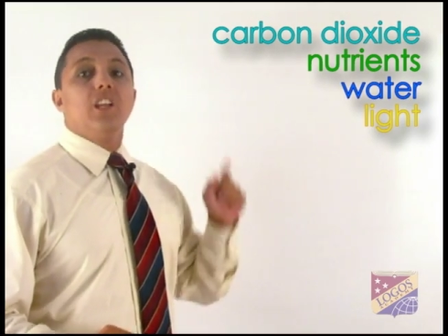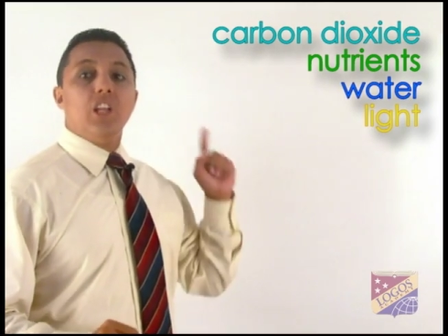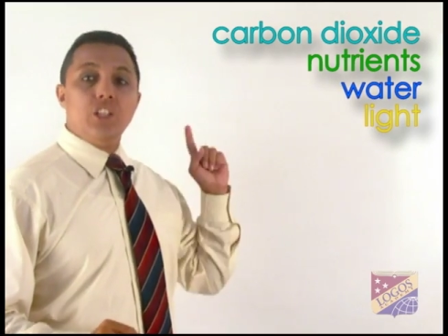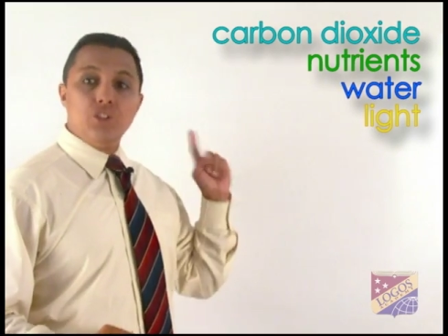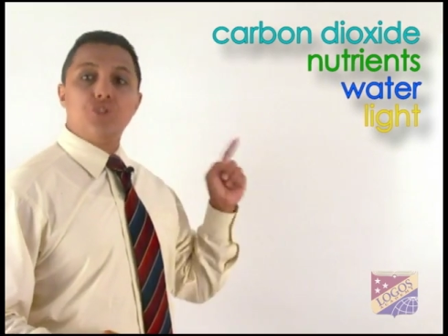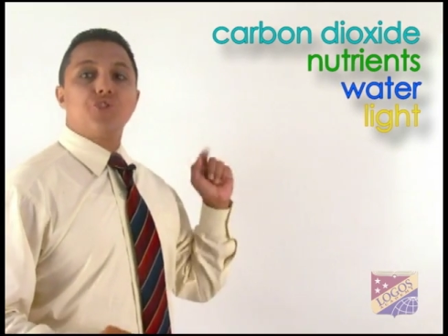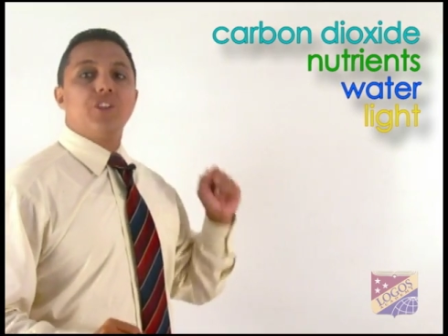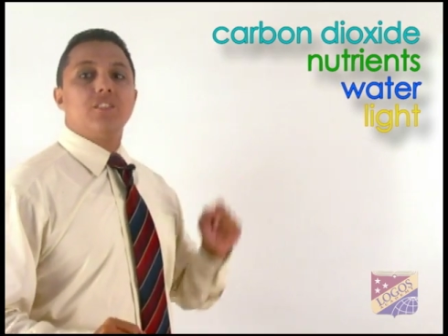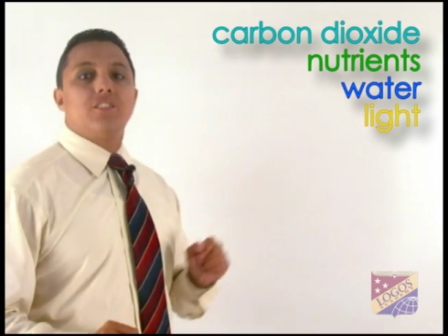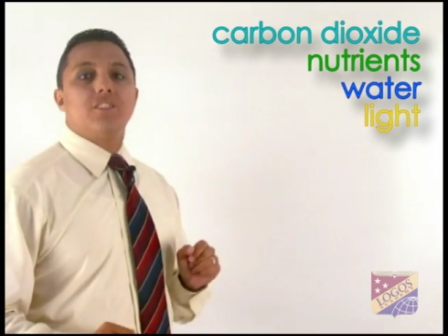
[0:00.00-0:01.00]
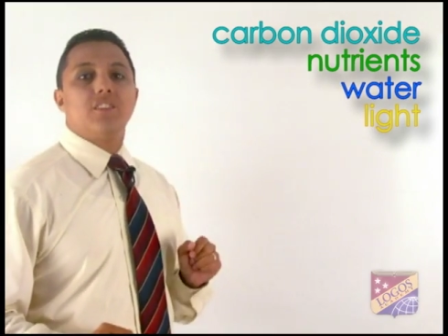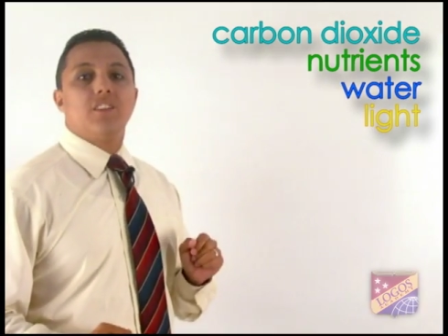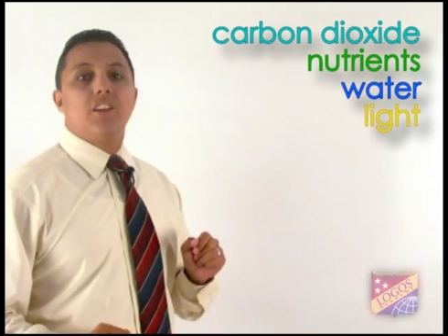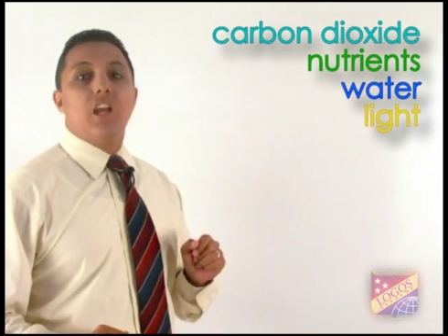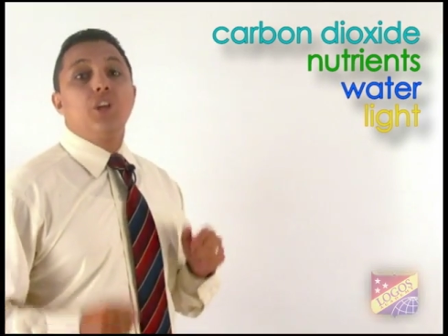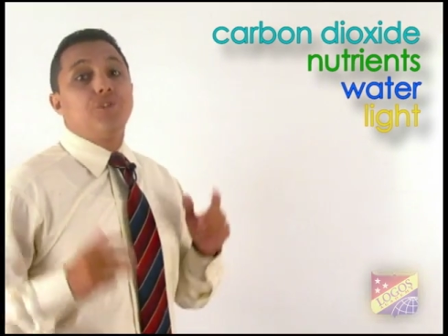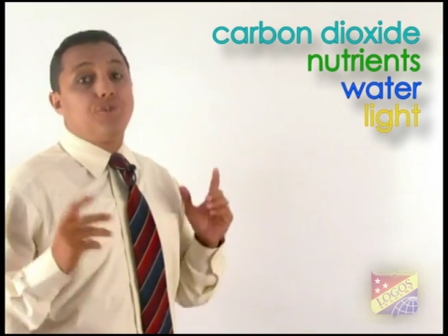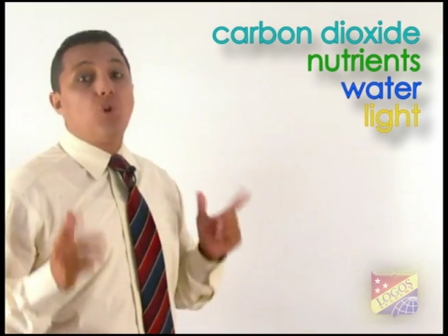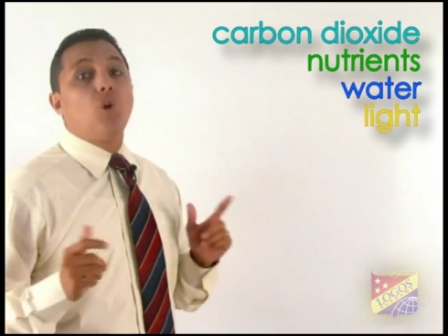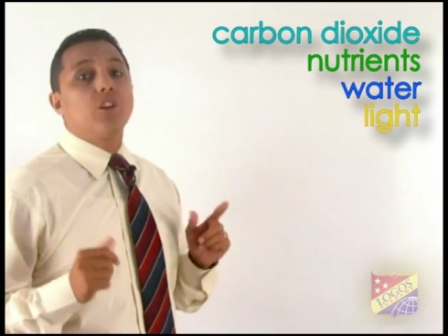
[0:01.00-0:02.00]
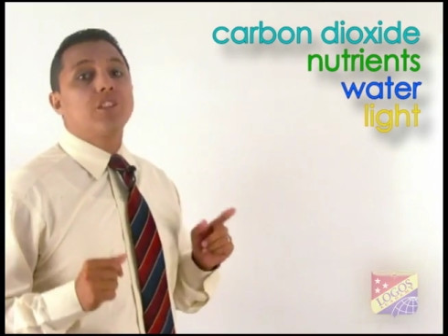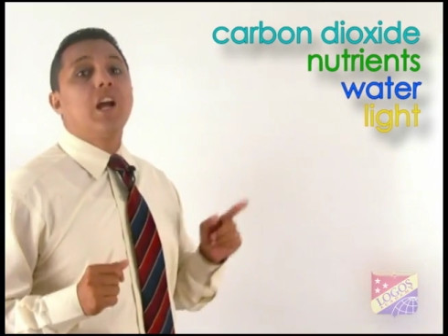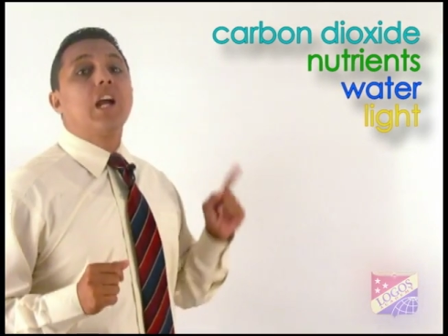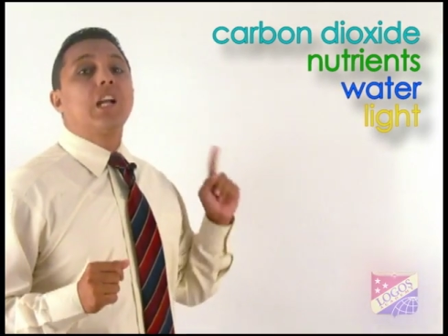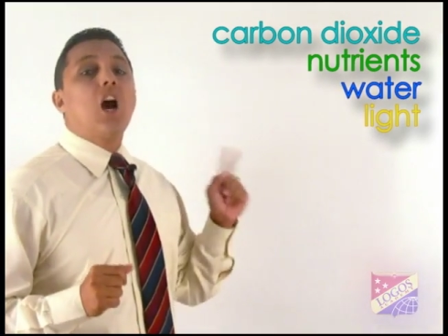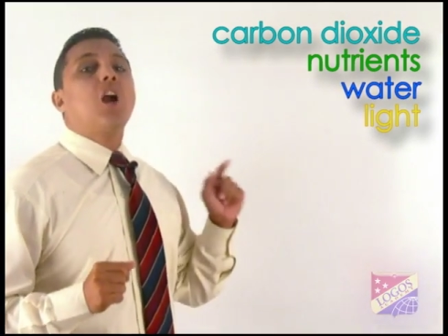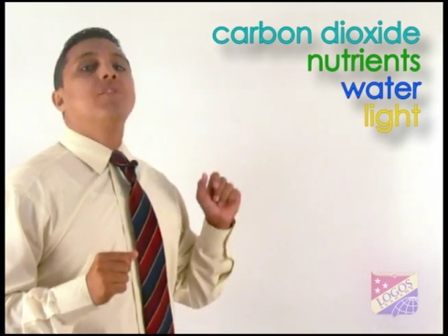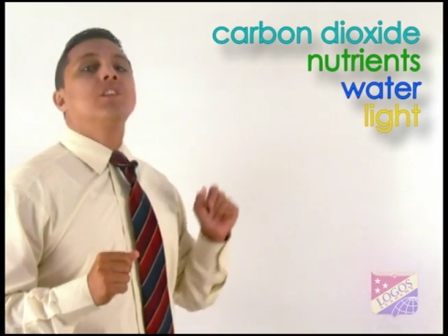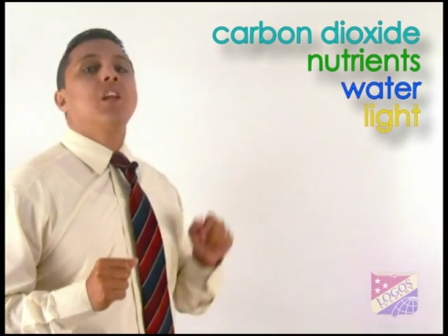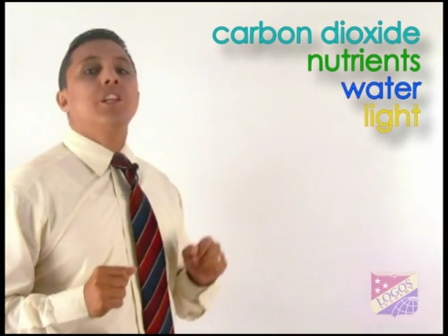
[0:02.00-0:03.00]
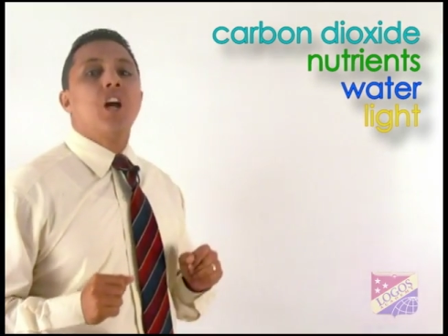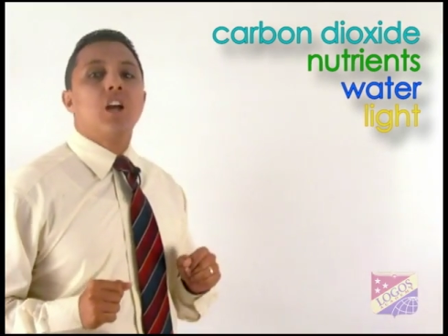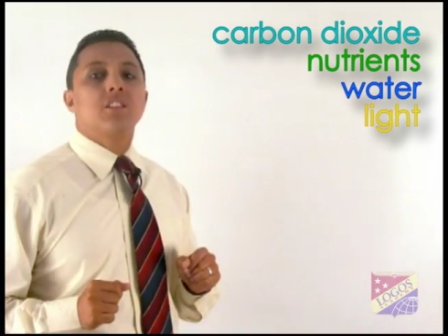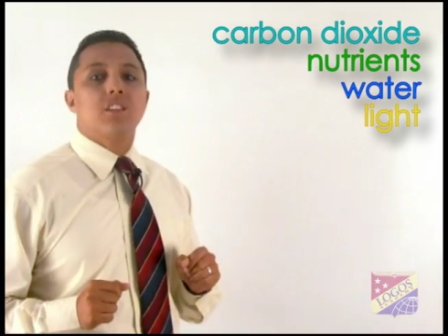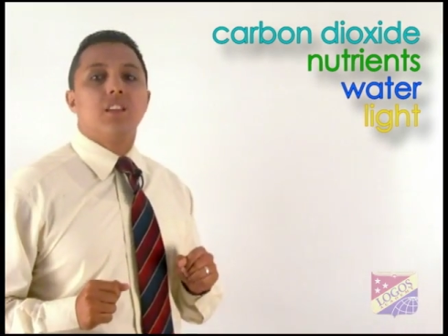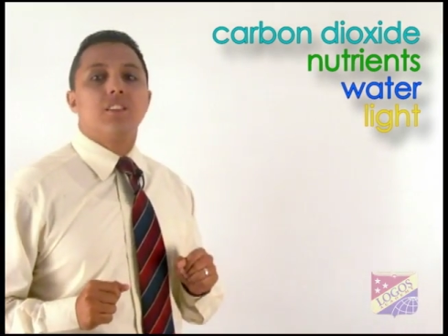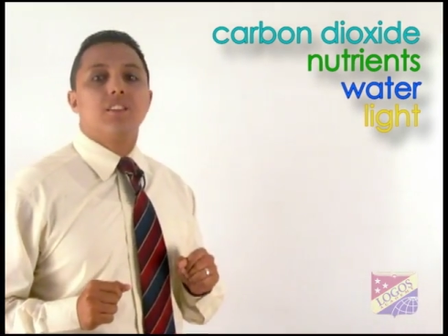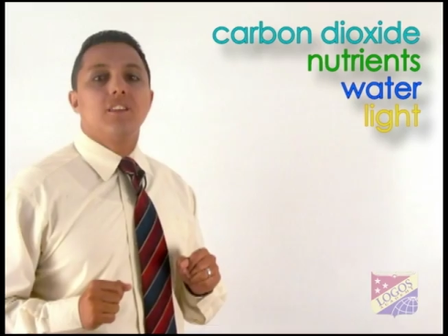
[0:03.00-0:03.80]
and nutrients, and of course, carbon dioxide,